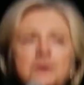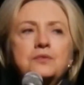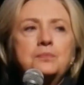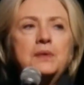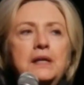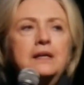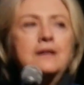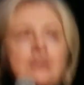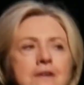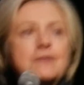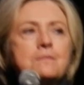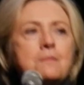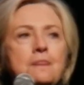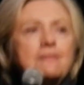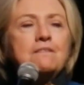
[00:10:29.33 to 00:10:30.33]
with me.
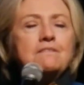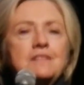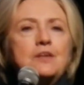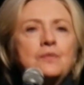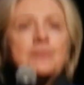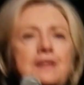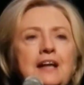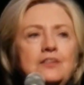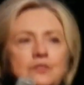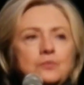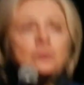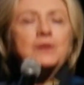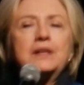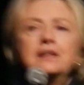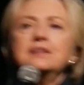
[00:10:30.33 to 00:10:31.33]
You know, that's
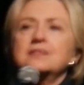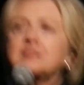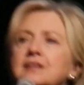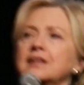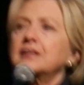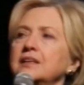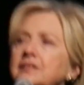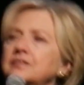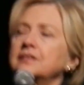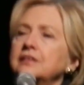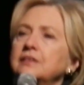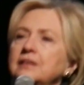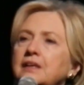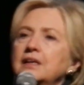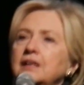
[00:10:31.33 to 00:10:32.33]
what he said. He
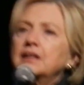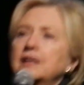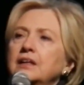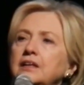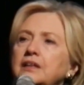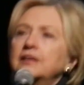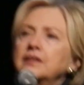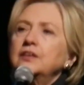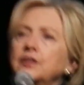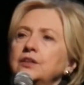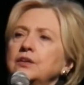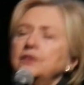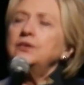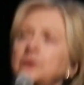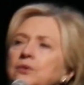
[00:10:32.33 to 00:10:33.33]
said,
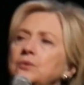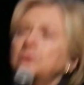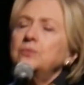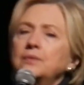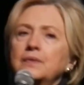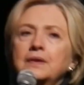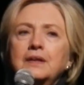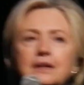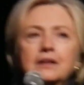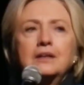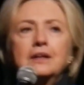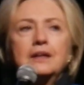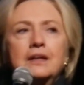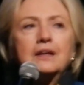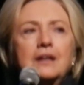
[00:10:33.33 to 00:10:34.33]
you know,
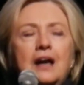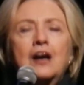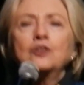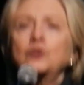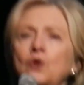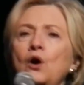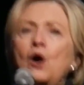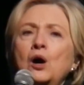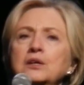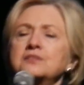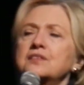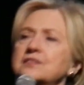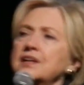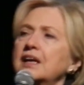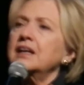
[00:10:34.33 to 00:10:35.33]
our
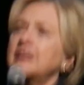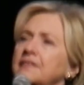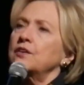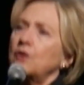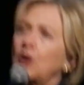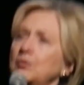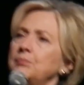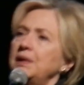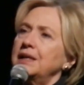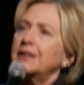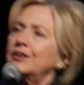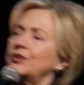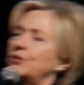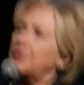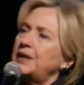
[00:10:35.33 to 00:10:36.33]
laws say that all men
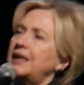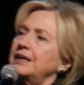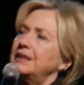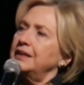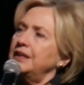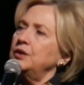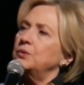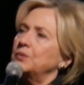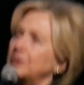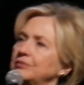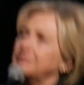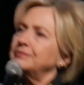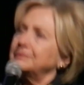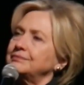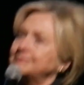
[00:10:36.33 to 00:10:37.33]
are created
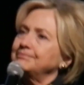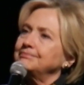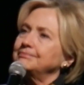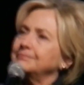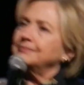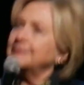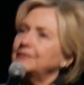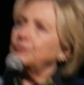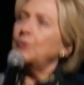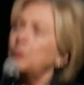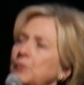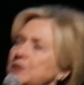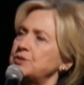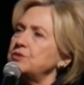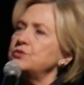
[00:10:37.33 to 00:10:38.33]
equal.
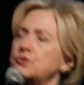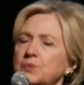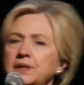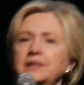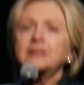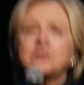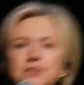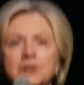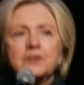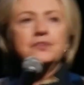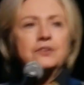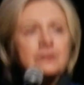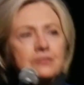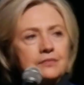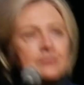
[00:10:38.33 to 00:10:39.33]
Well, we should treat each
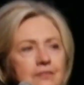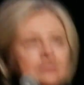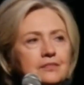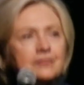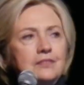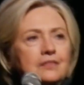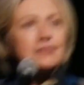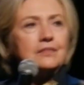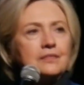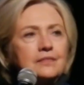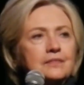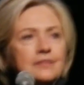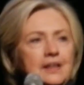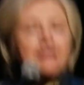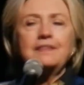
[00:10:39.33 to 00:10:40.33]
other
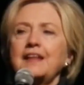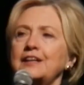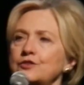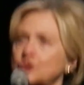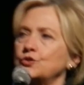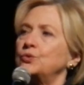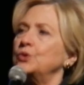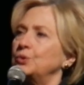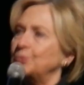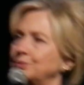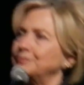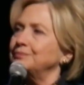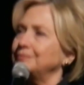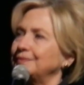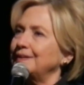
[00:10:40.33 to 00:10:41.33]
like that's true.
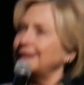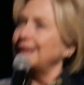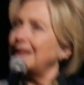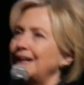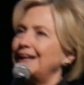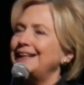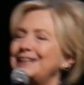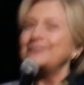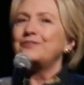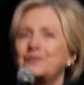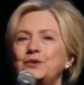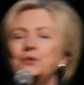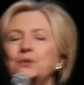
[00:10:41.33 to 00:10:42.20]
And if